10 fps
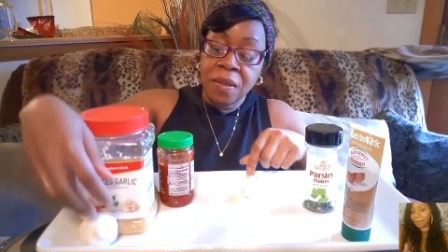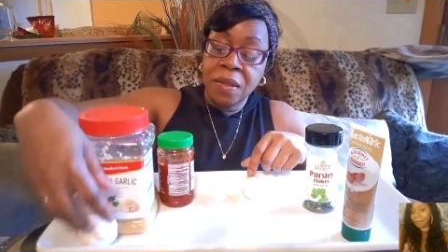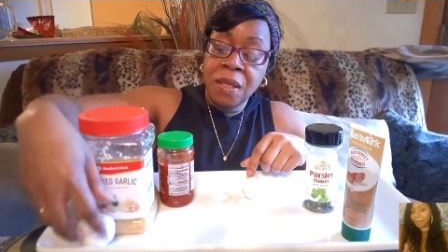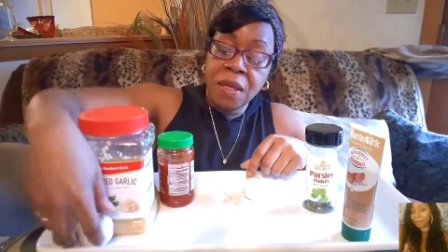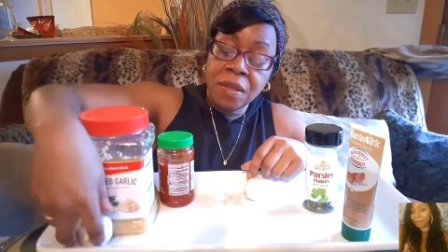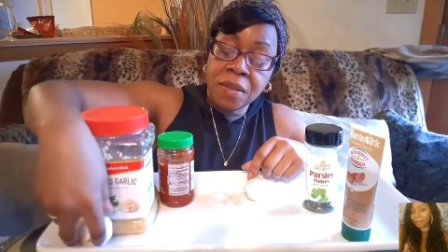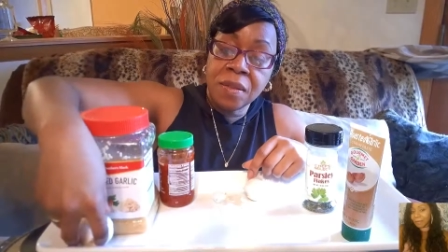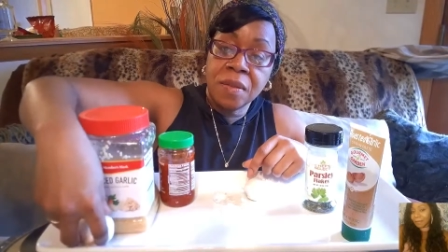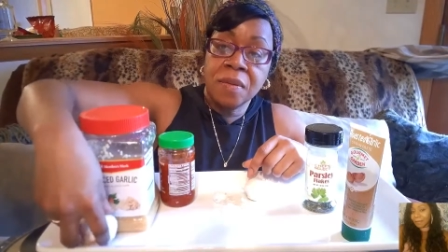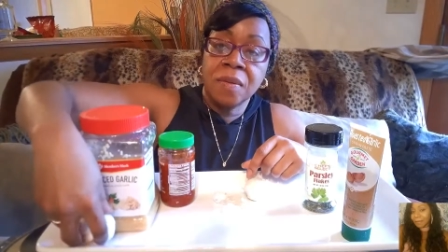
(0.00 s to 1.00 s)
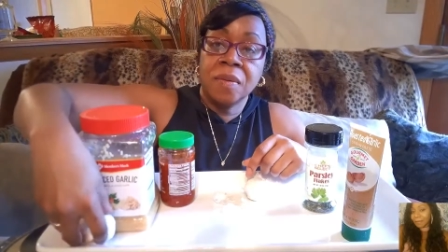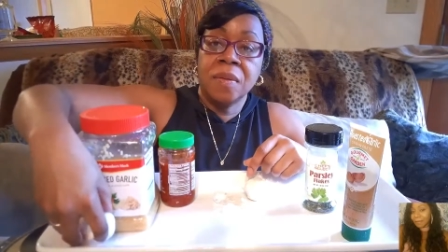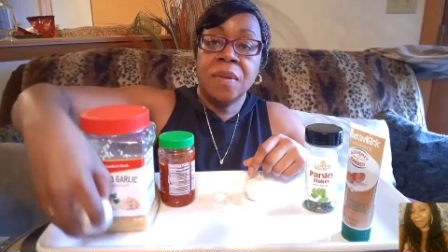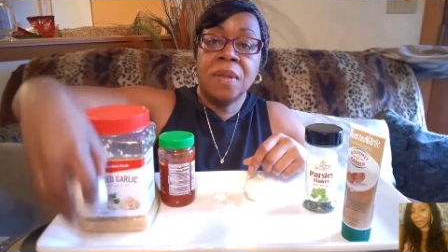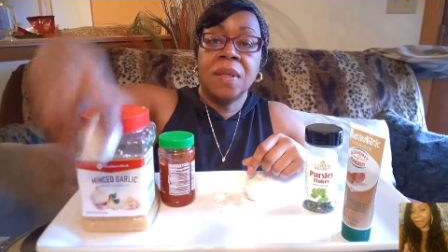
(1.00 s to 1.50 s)
This
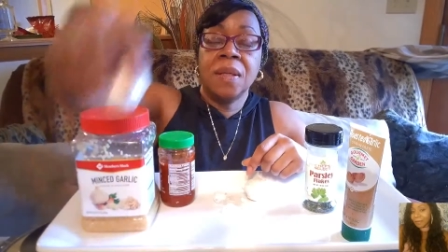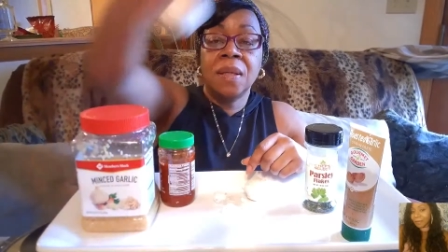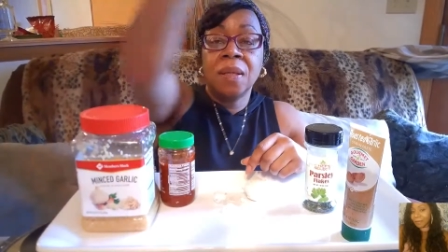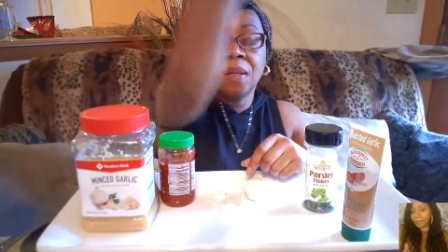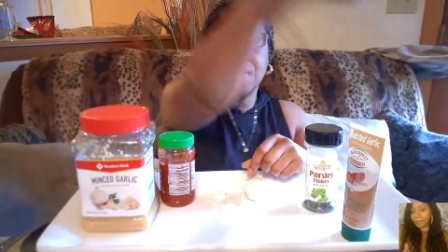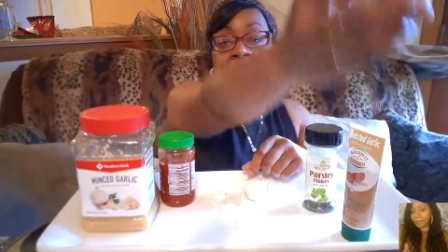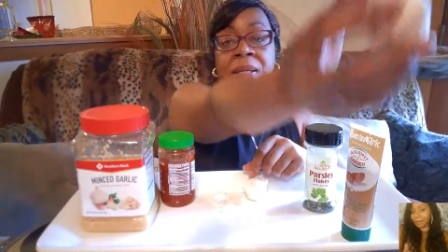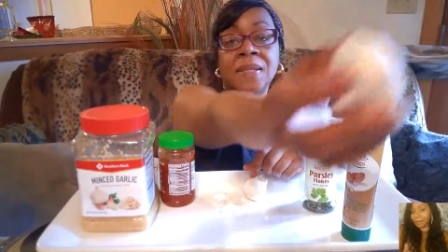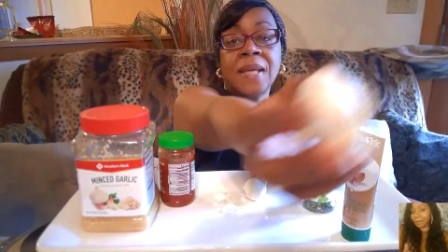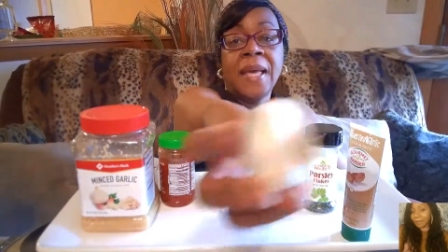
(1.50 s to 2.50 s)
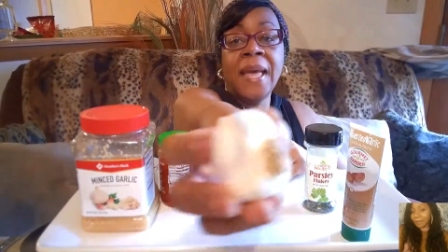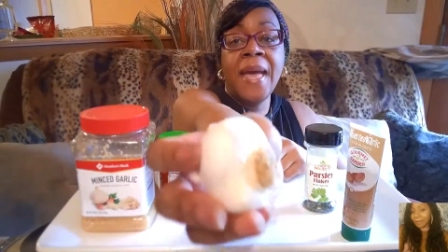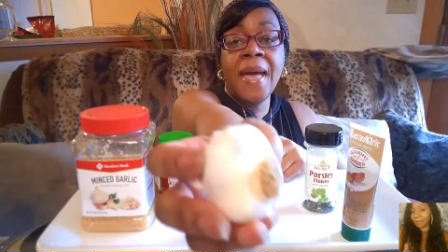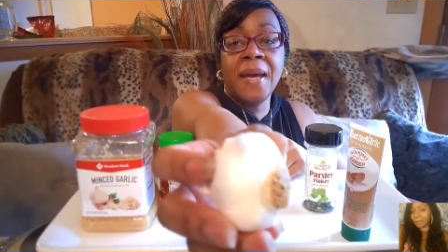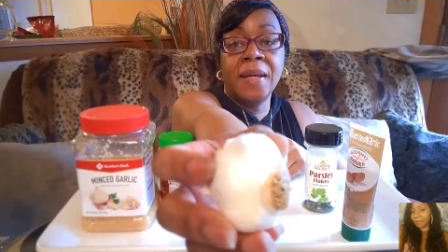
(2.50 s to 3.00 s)
is a
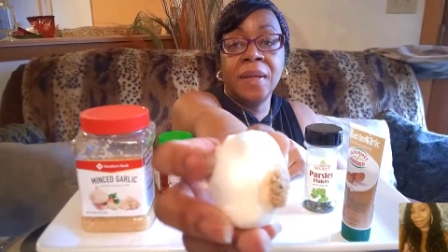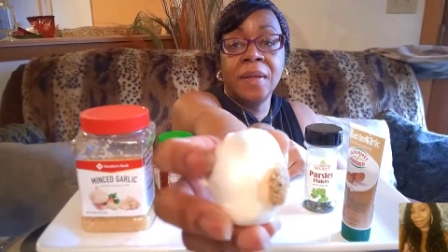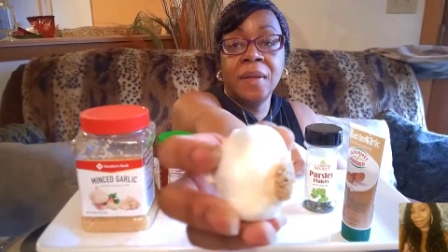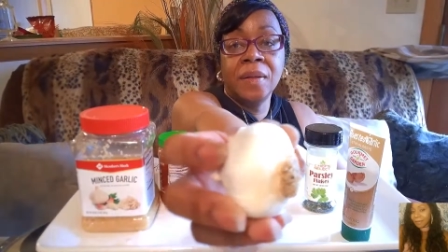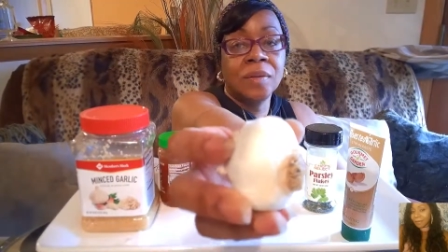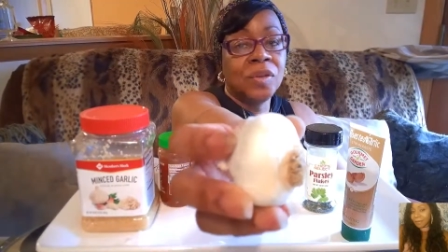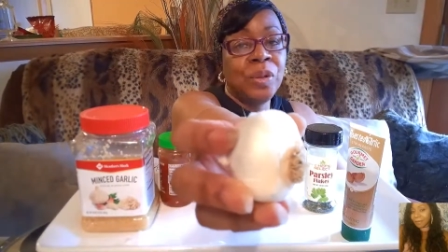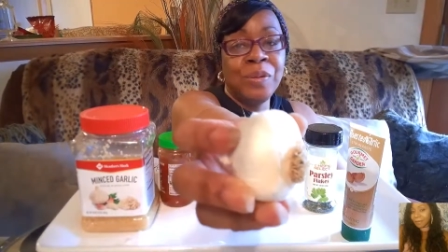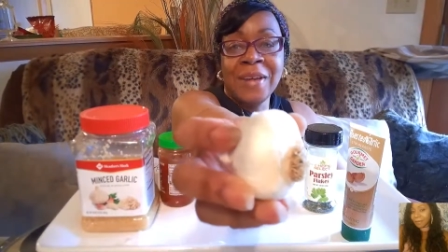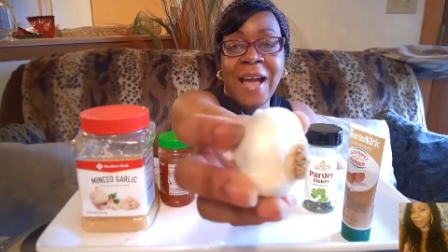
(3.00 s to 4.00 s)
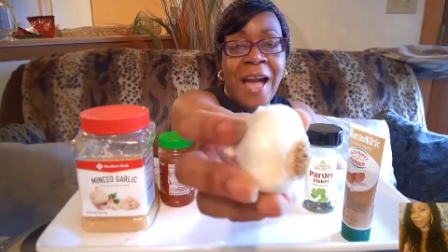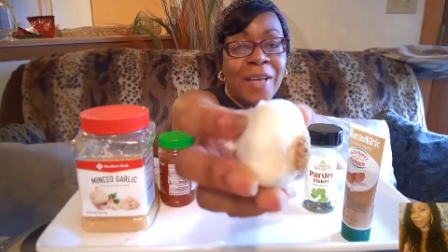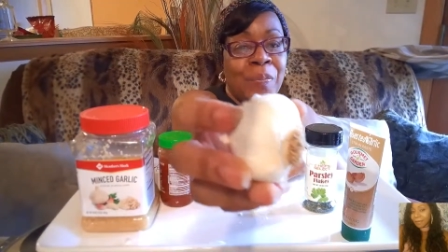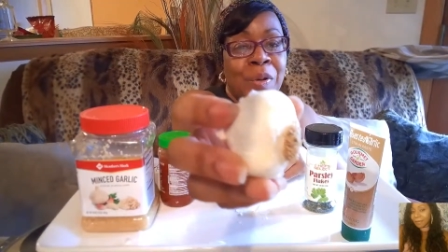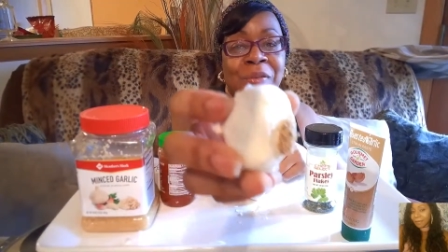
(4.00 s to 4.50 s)
head. Do
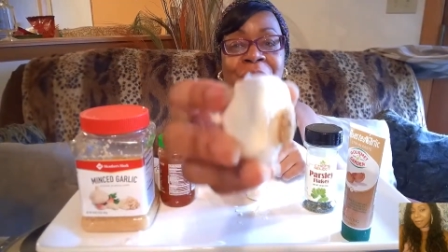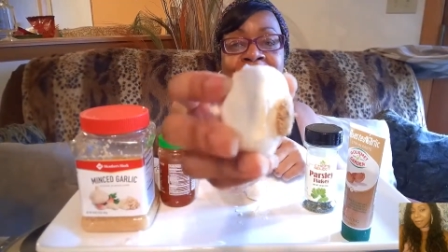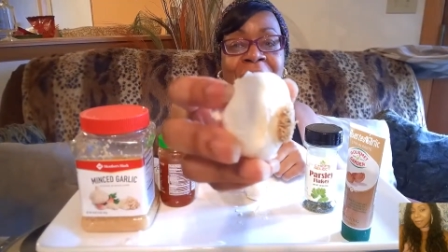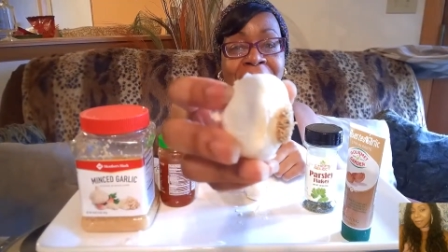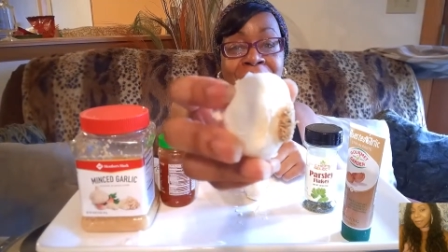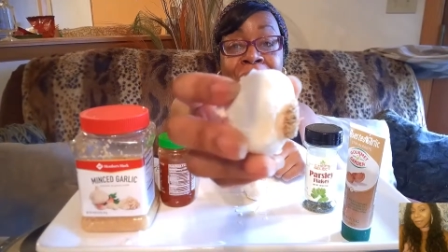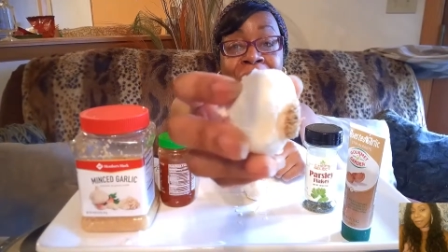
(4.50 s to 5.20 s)
not put 5 of